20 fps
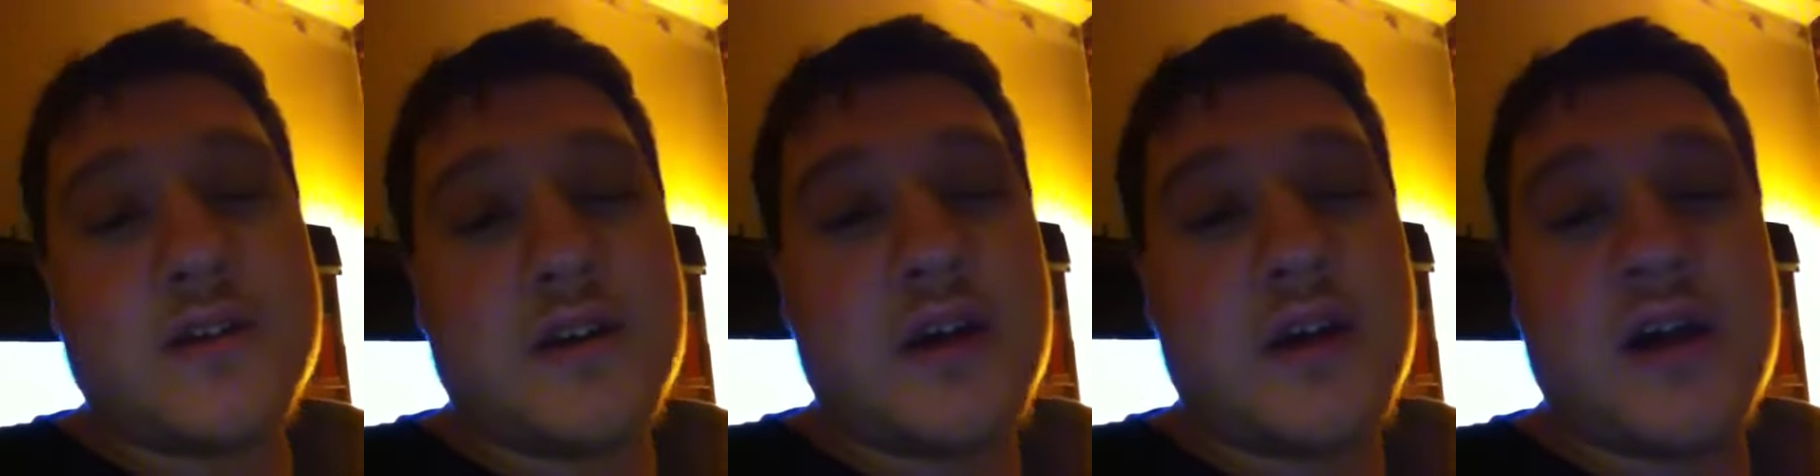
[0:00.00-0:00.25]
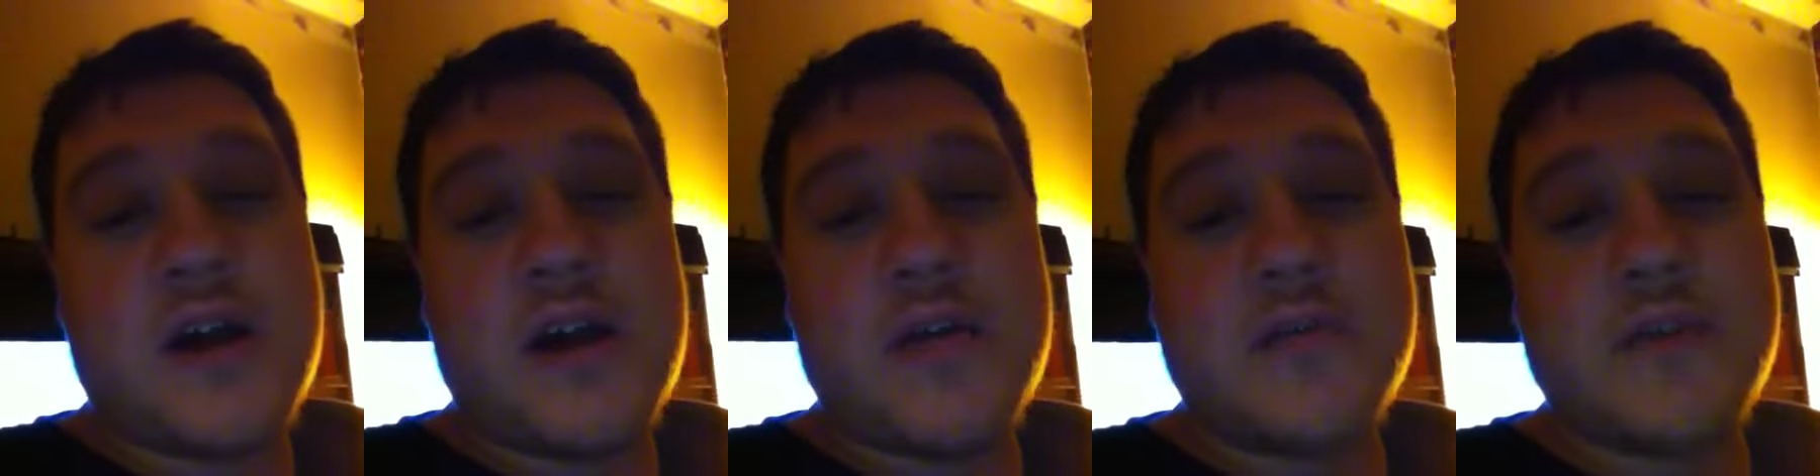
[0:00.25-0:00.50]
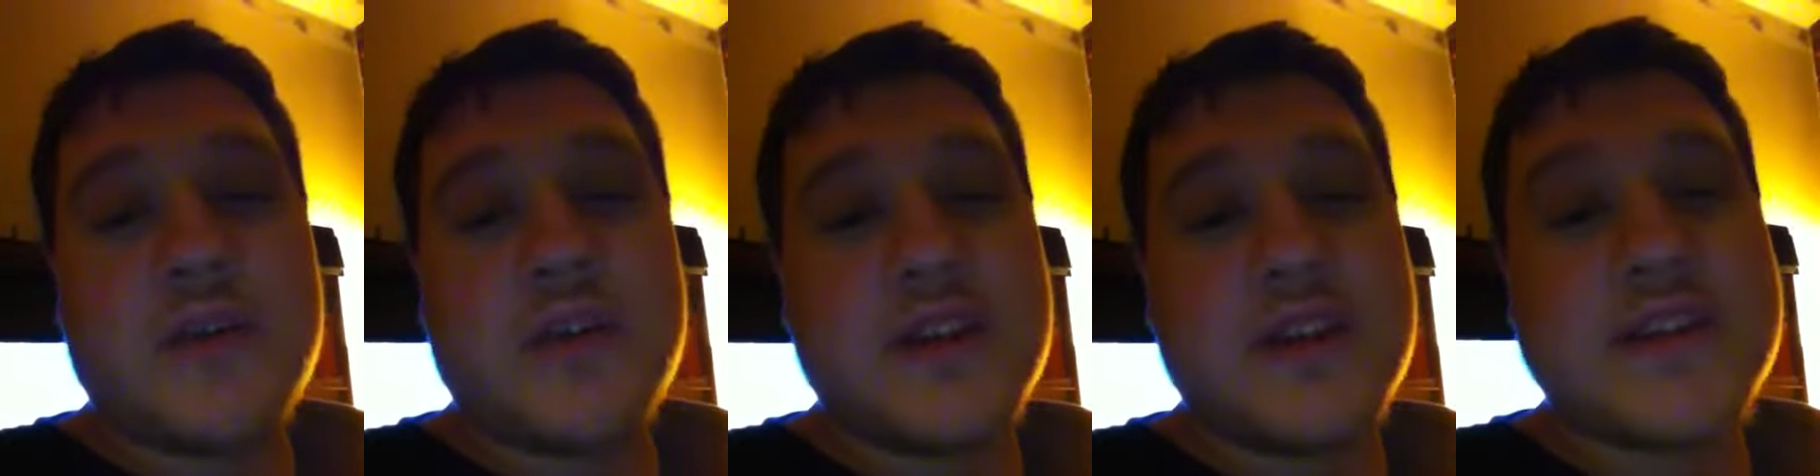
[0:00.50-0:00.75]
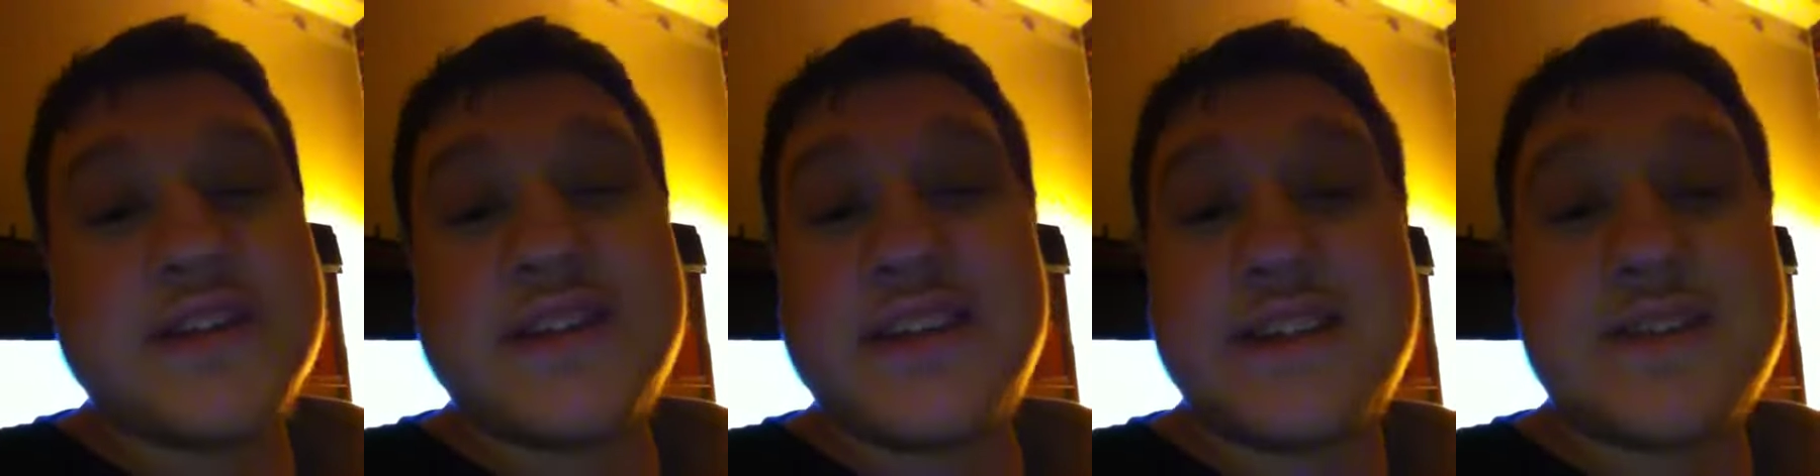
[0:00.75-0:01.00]
Um, at
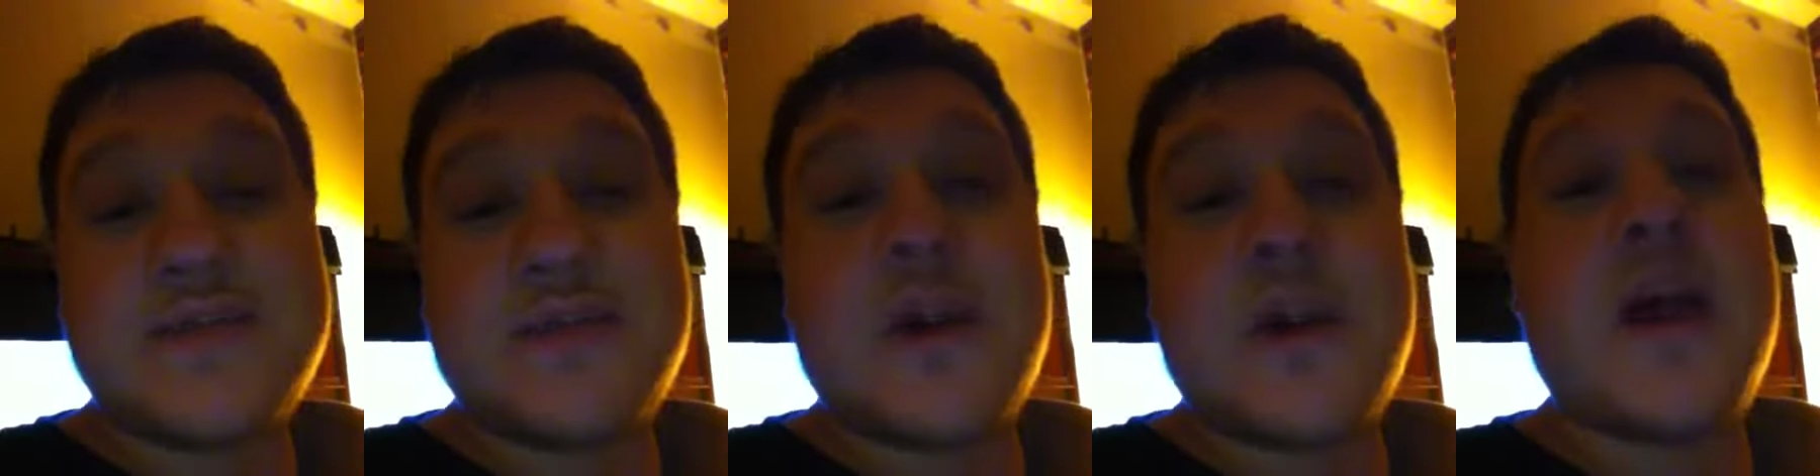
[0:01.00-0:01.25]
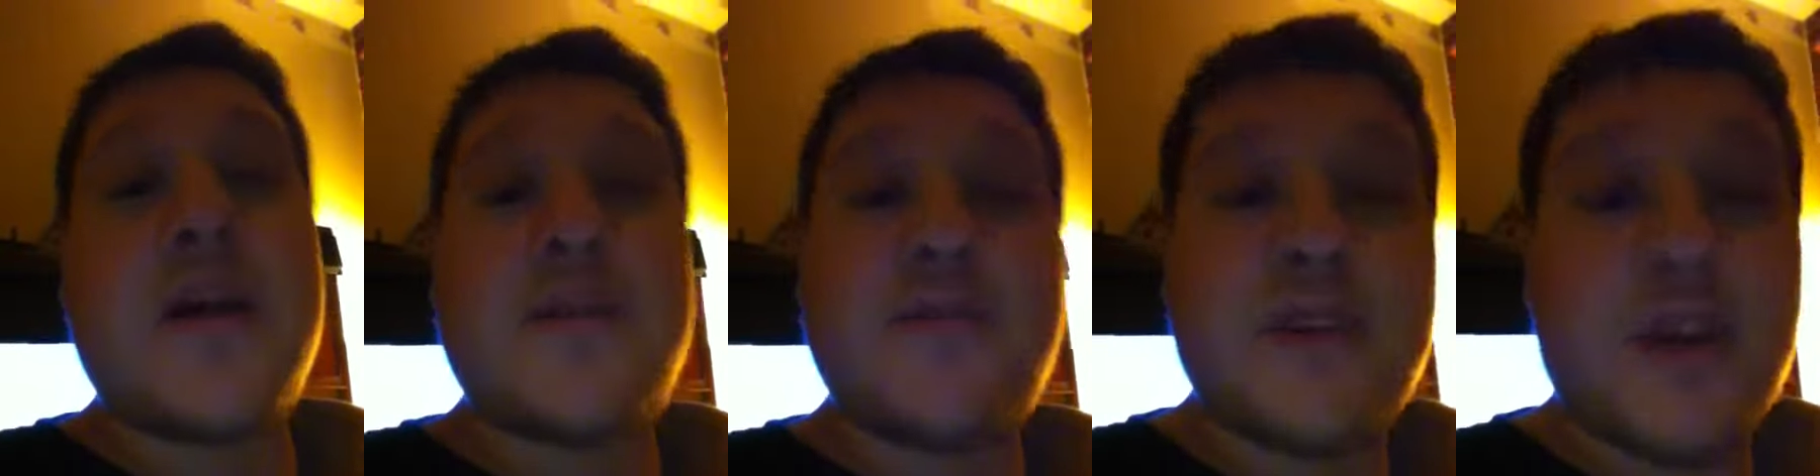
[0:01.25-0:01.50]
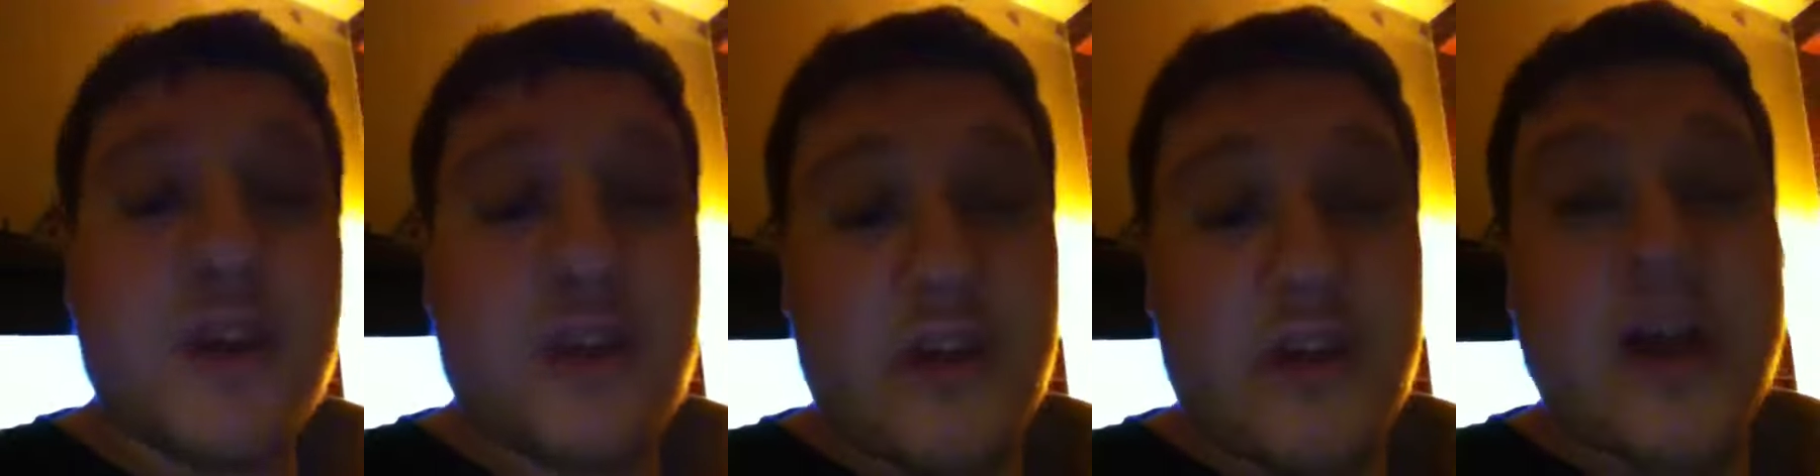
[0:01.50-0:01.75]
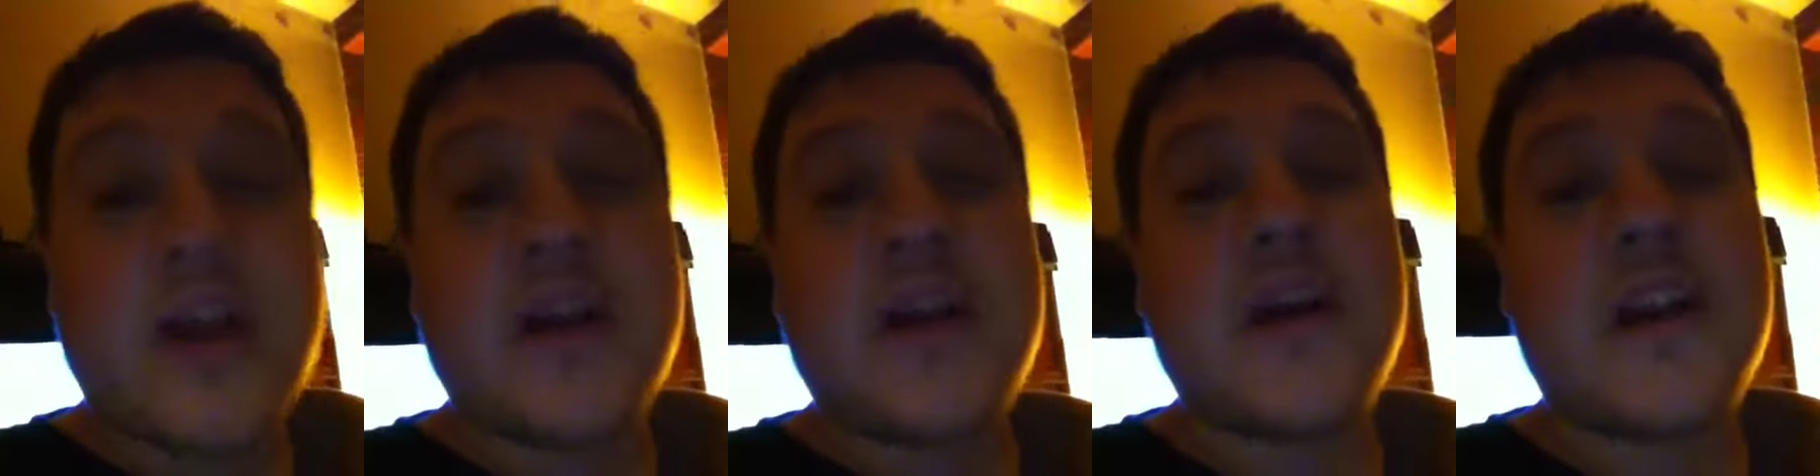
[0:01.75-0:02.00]
least that's what I feel
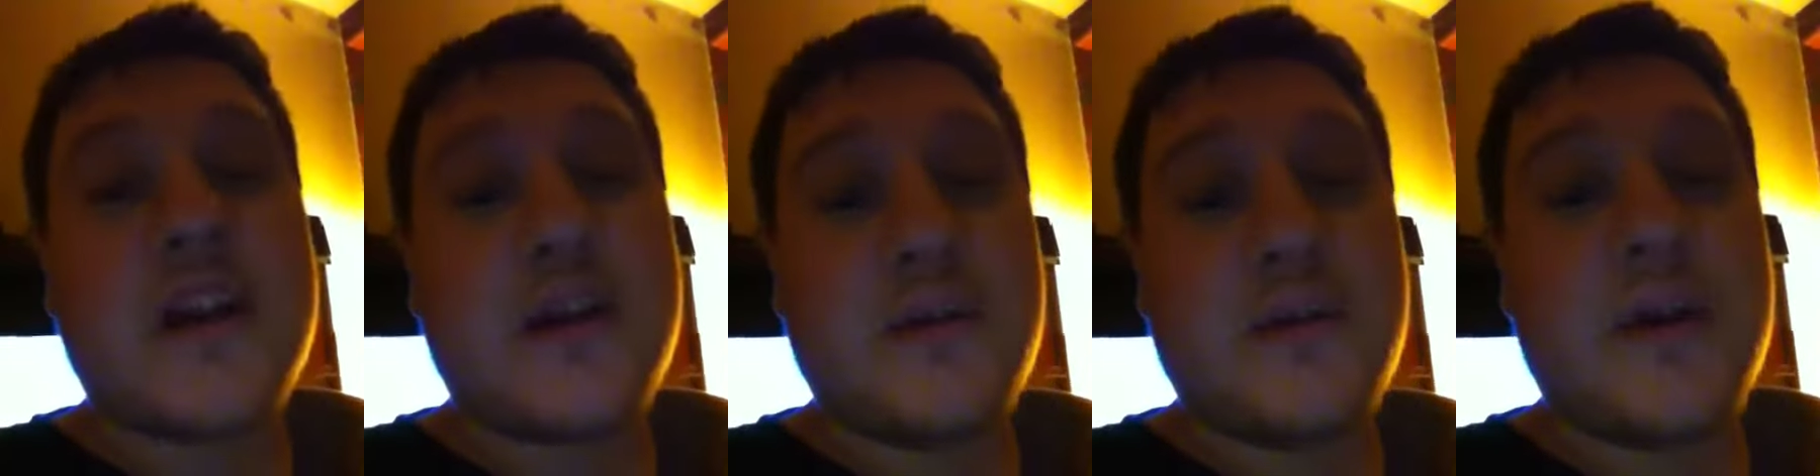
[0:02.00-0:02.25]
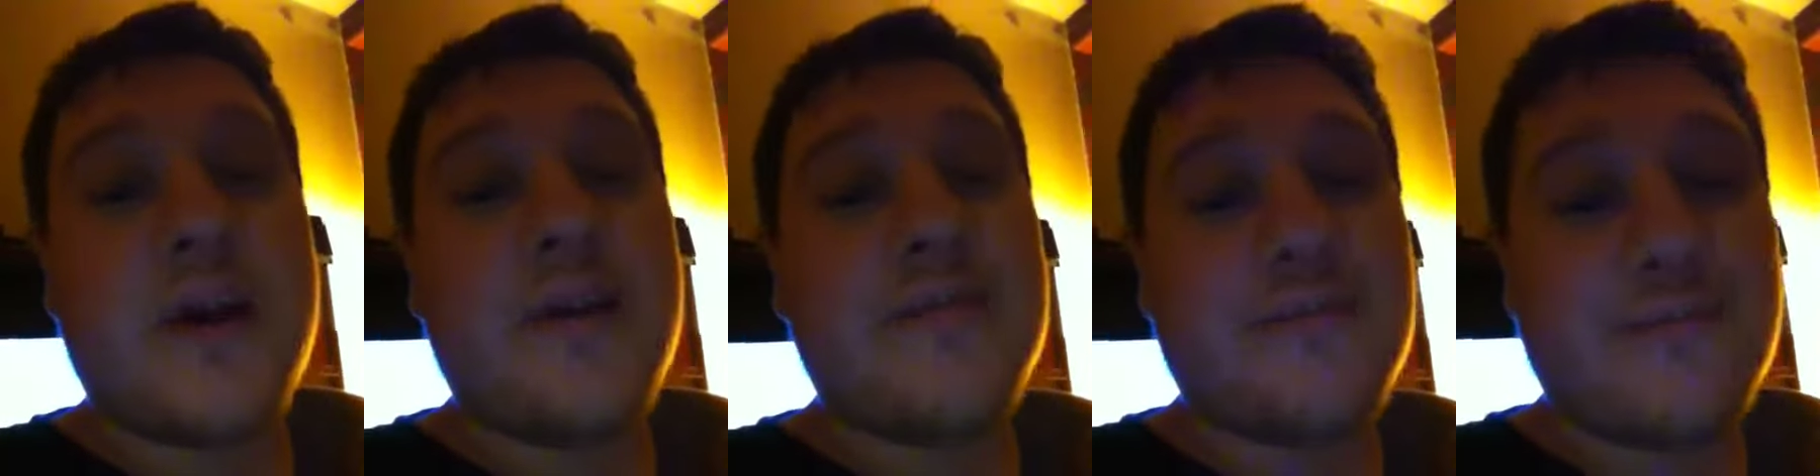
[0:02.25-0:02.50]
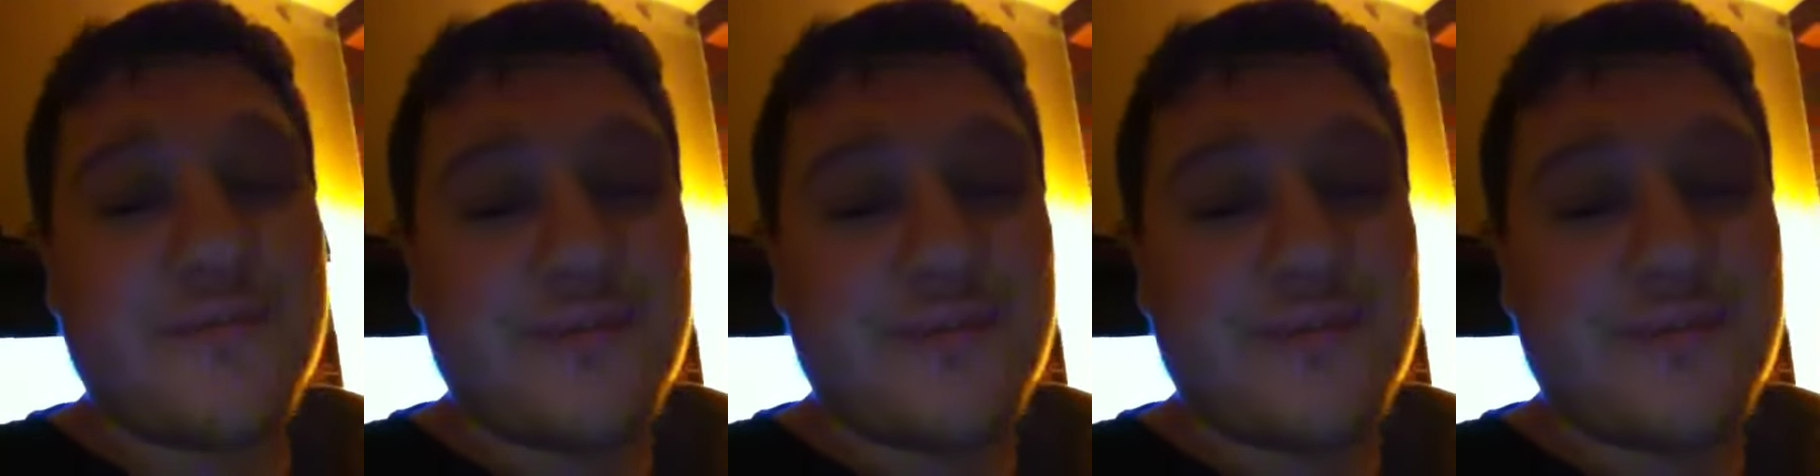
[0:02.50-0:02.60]
like anyway.